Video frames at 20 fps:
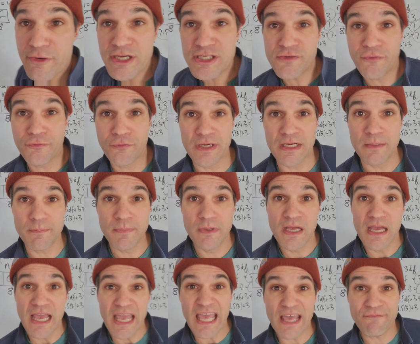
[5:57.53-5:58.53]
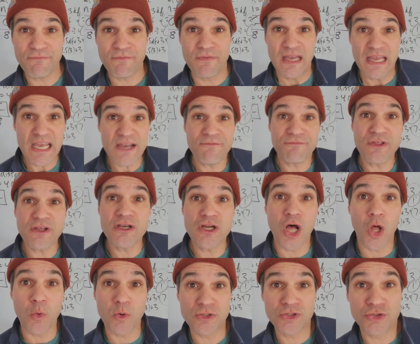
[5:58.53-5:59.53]
of freedom. If the null
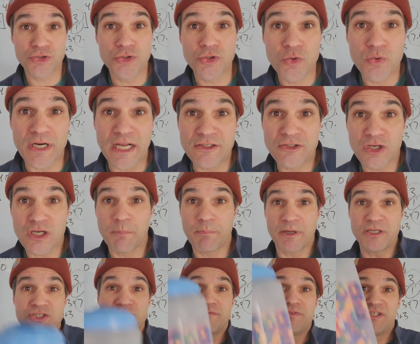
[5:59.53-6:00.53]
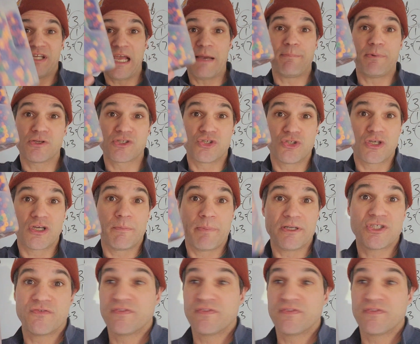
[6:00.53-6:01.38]
was true and I took a bunch of samples and took a bunch of